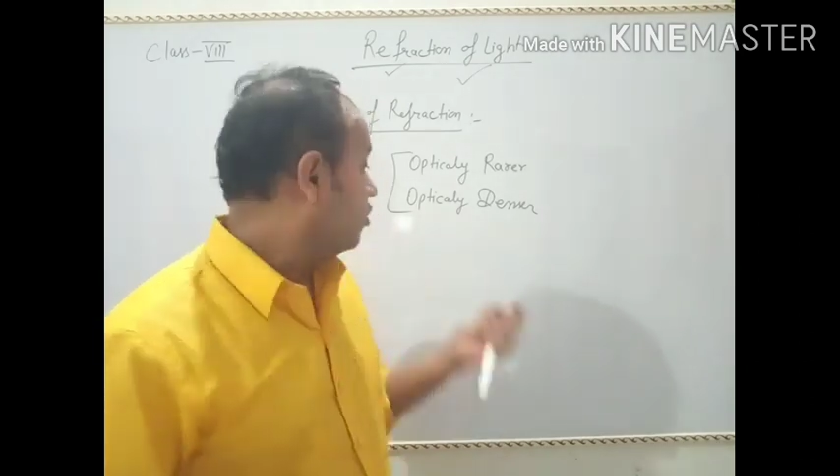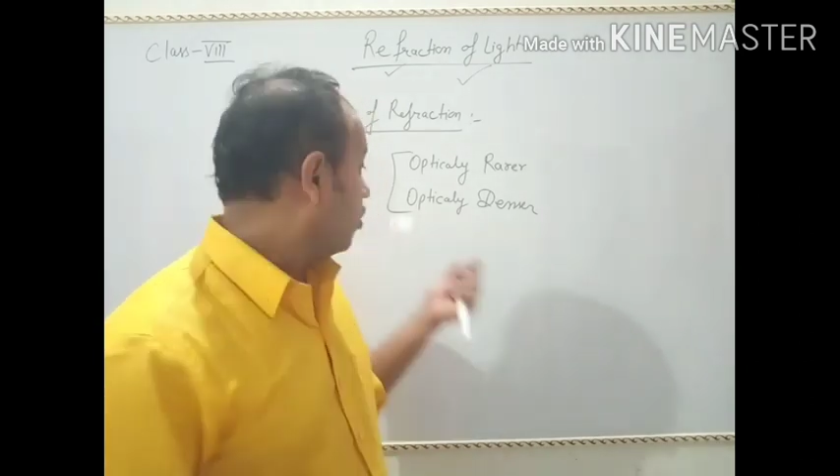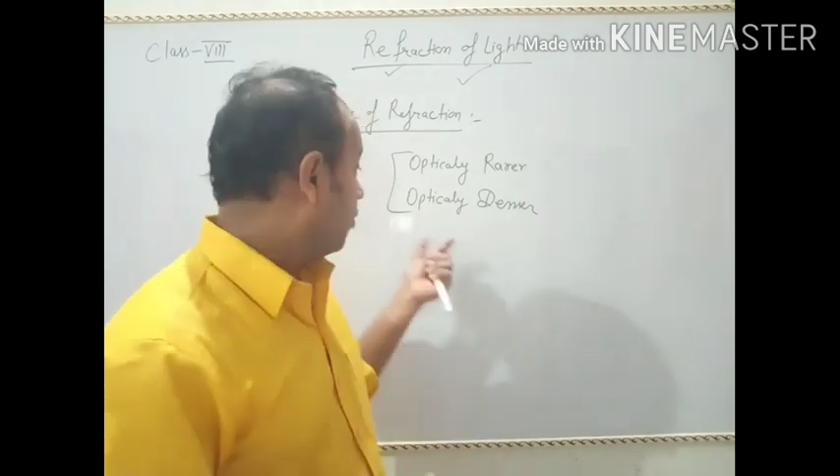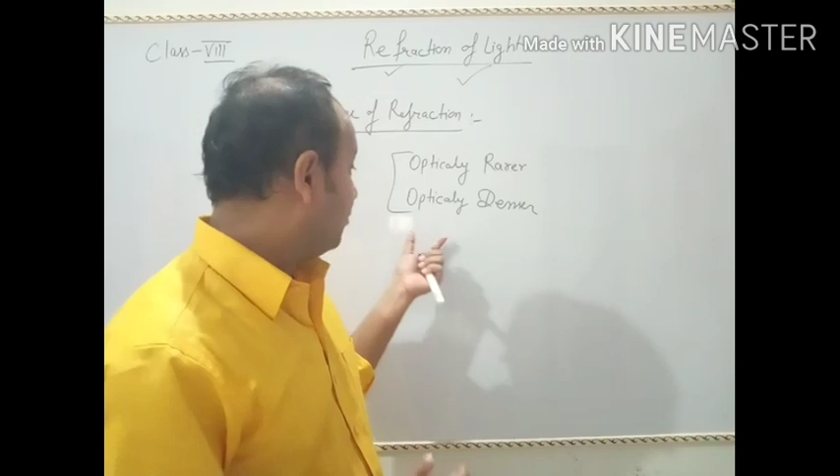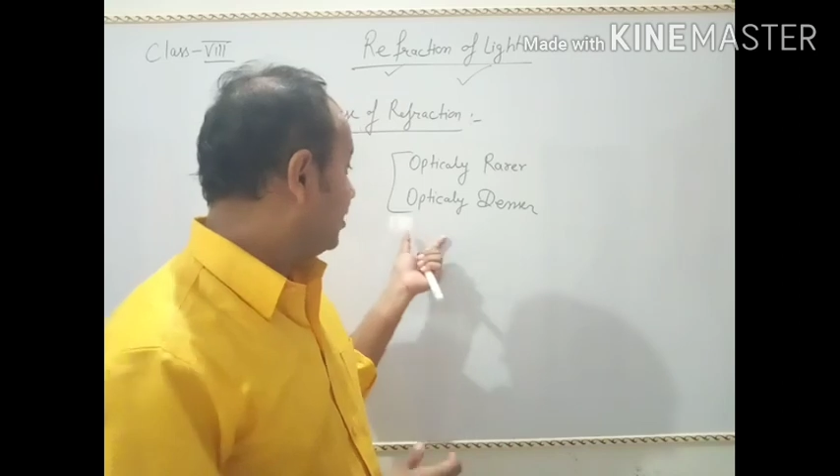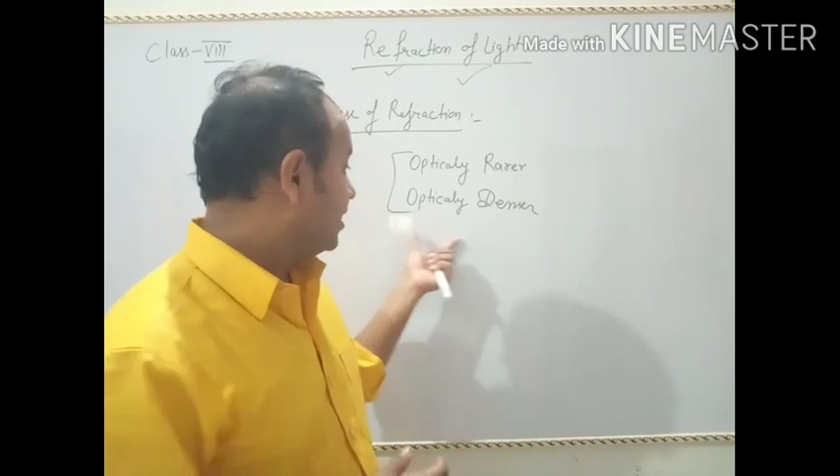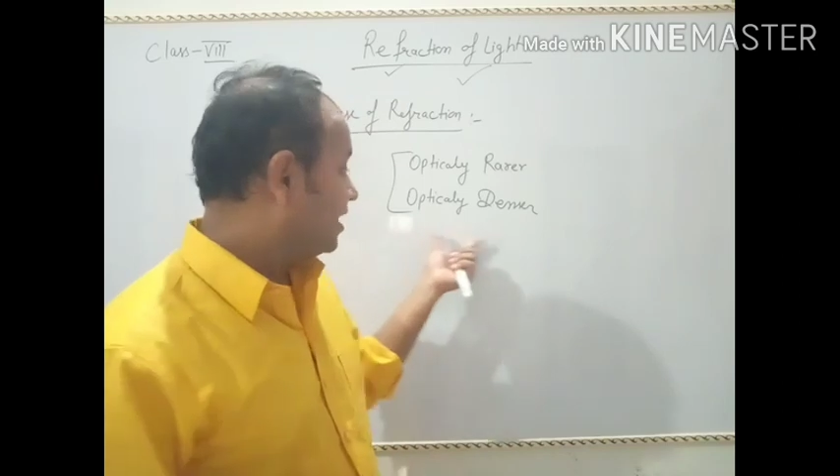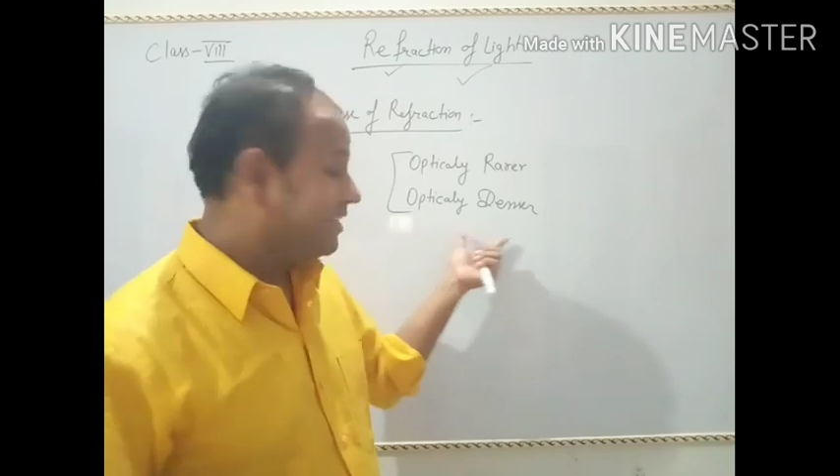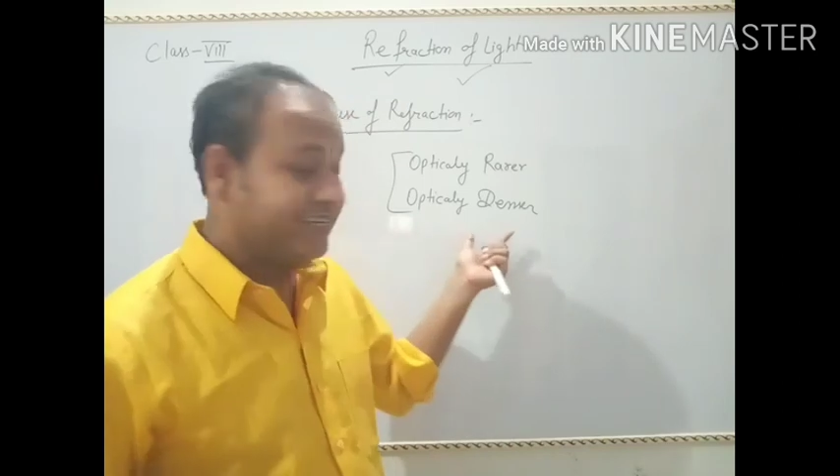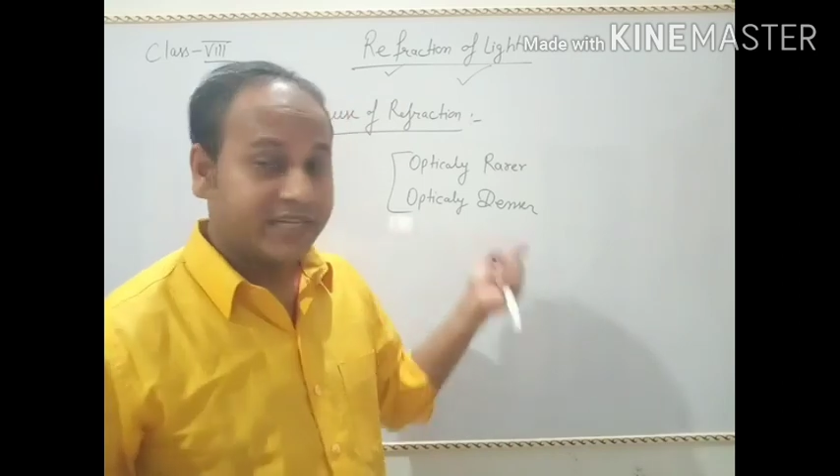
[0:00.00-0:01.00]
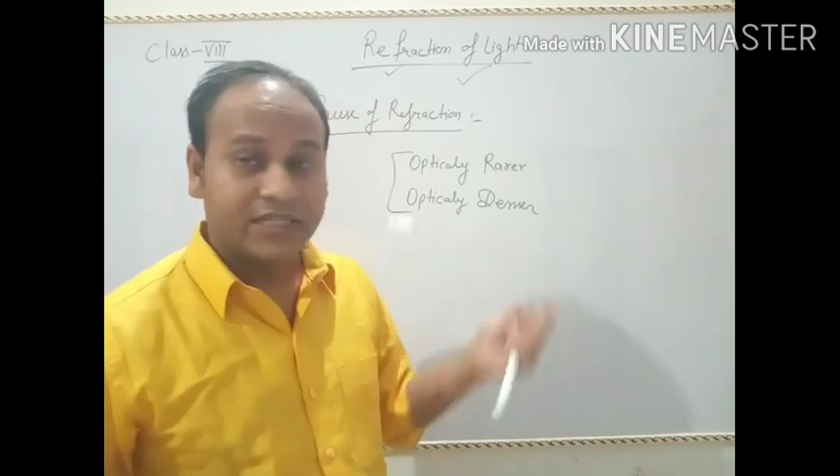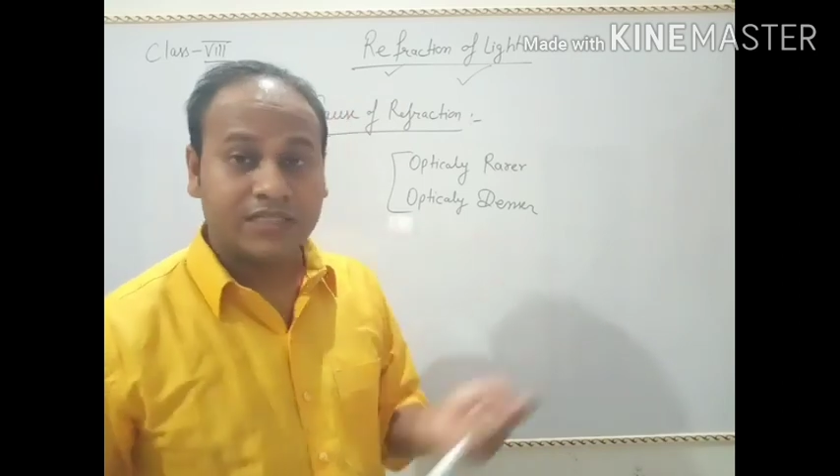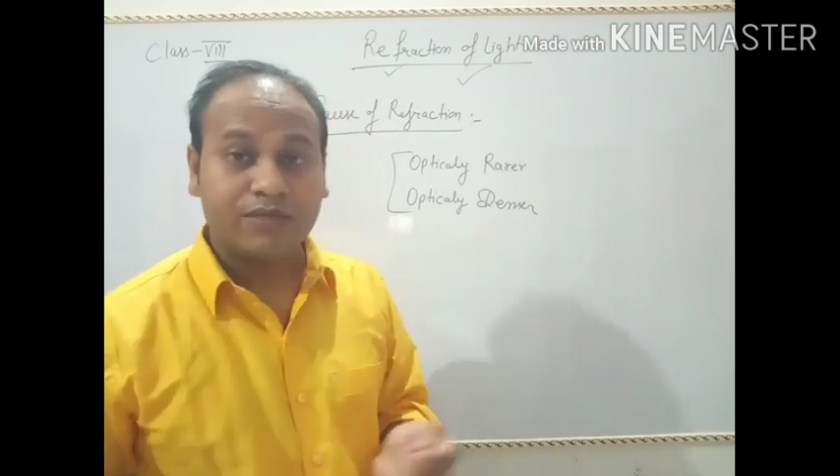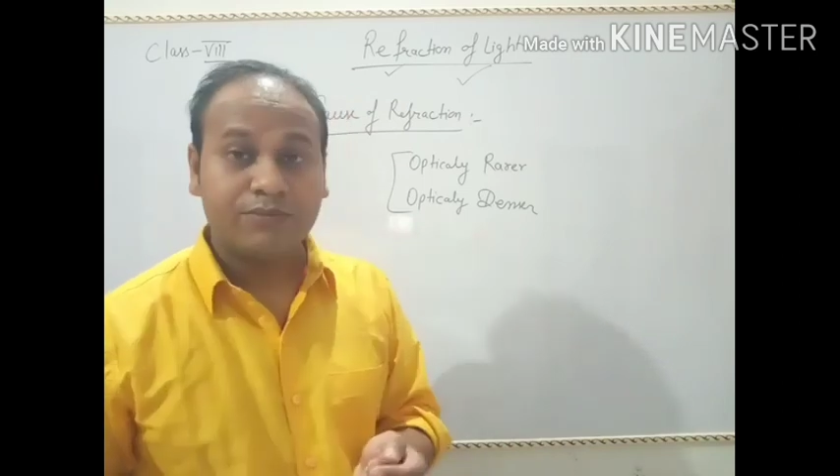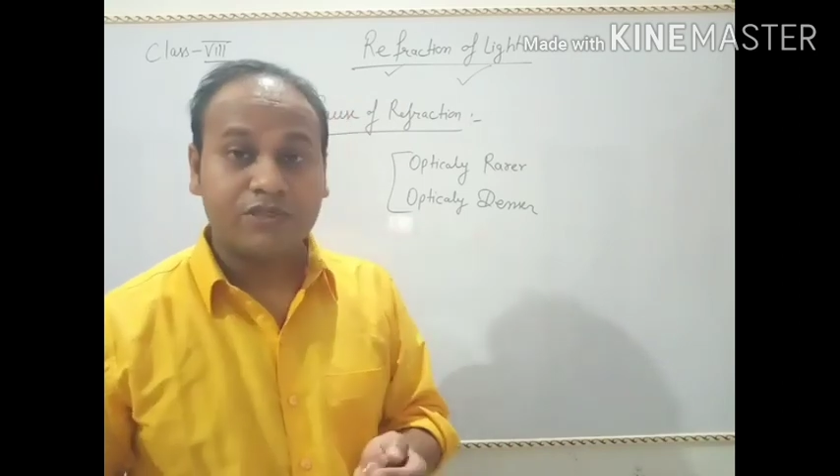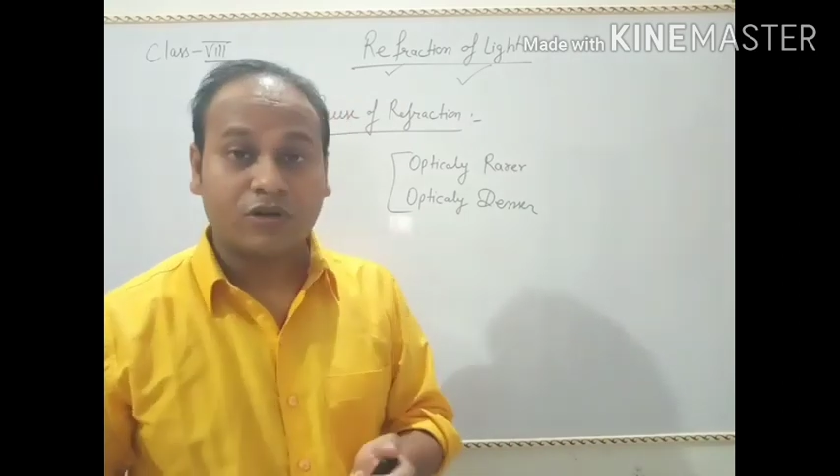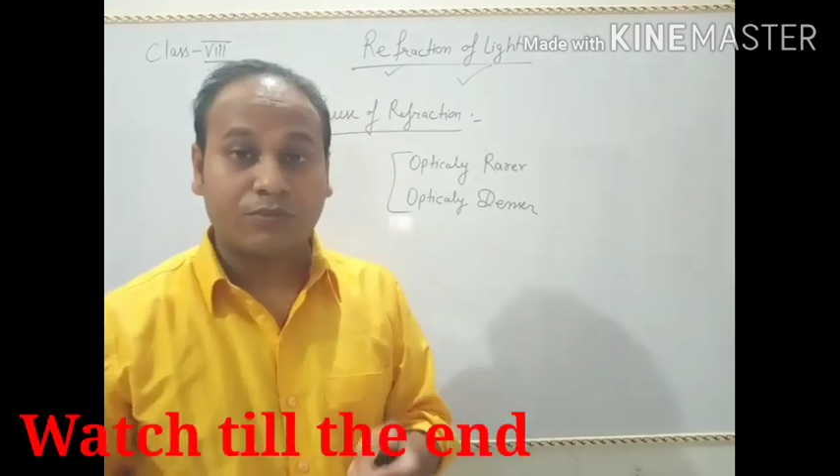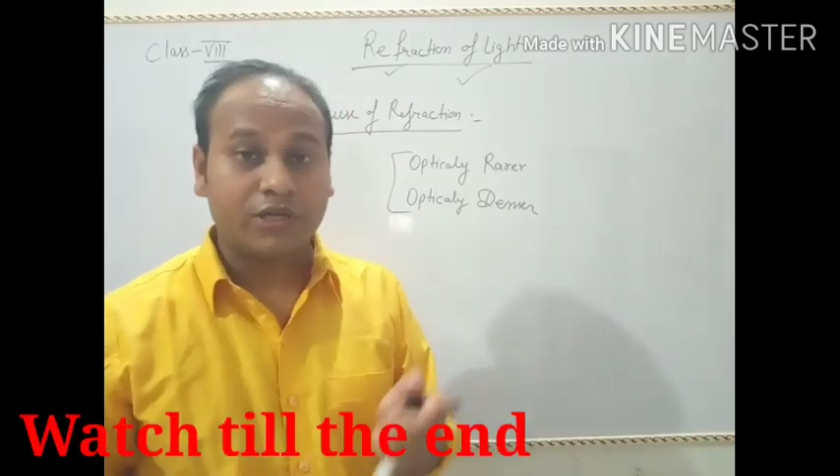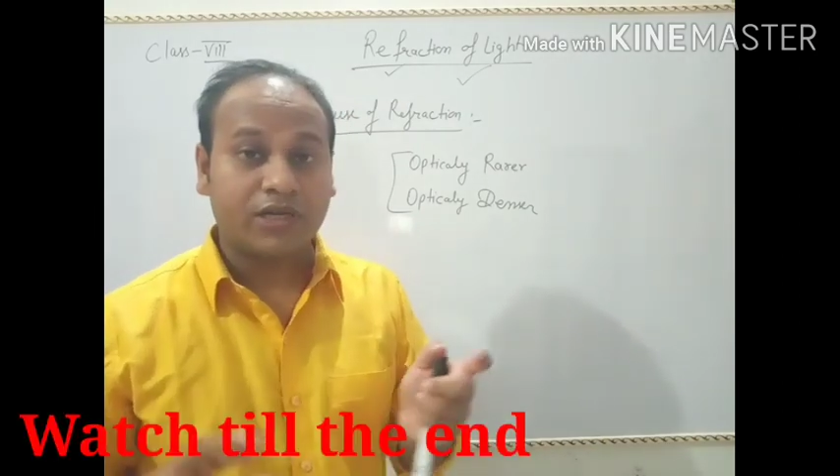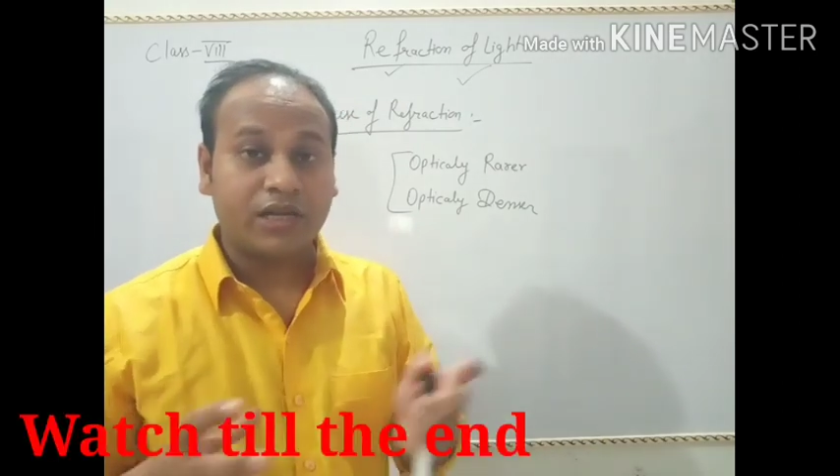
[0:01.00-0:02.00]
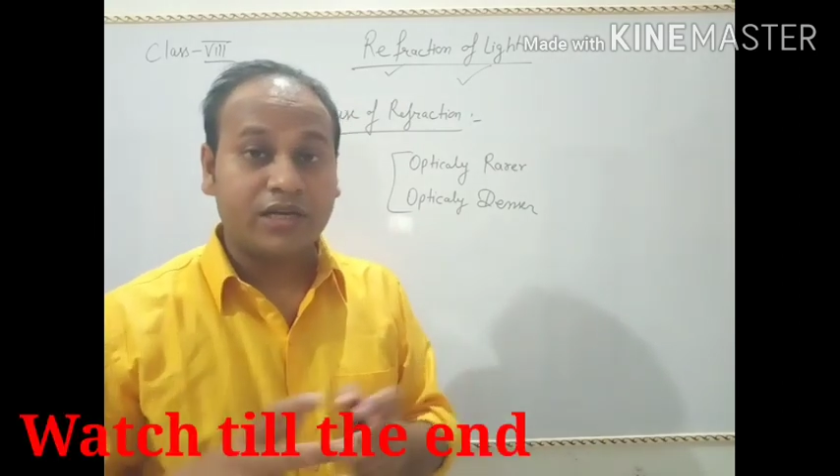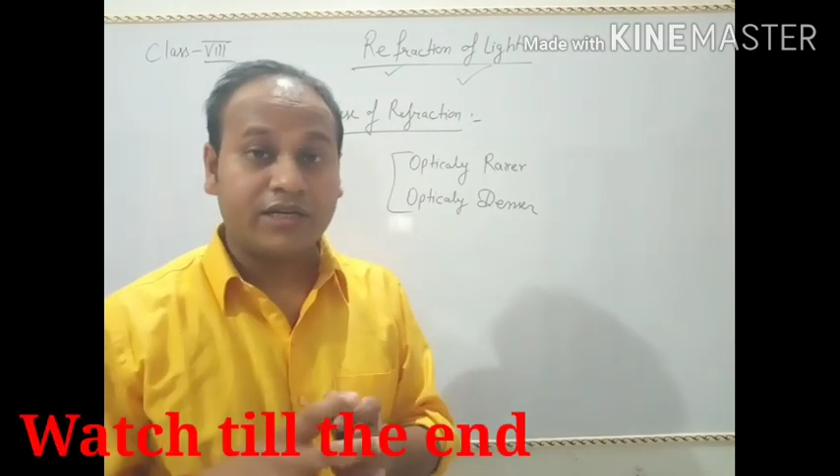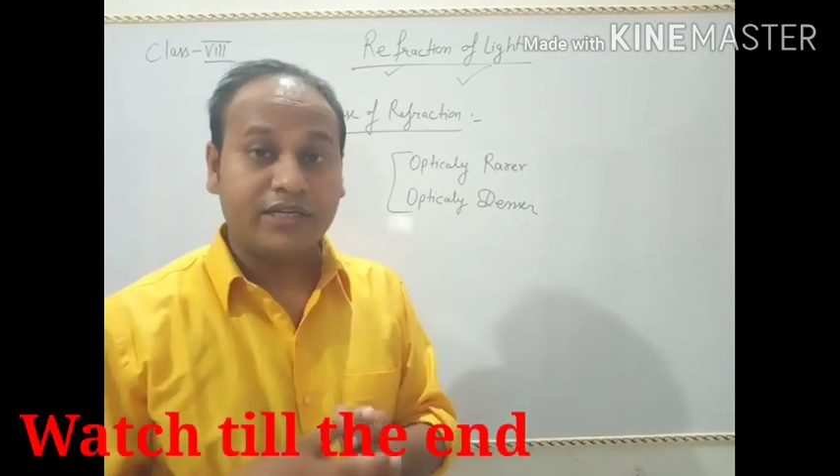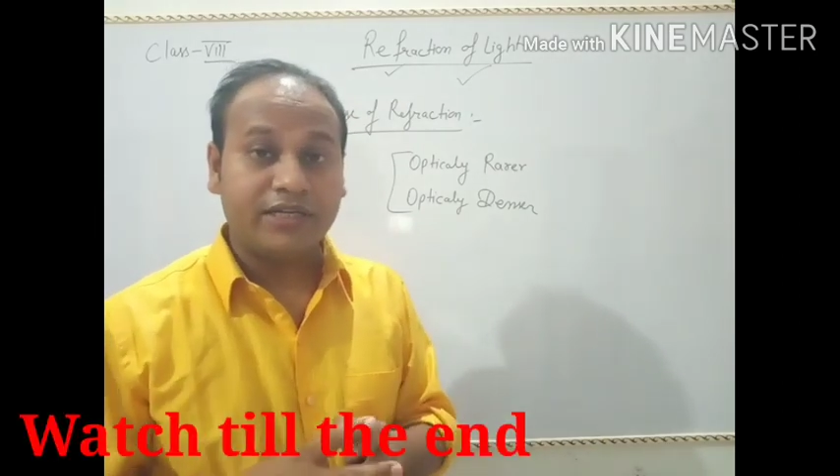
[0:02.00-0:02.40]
optically denser means optical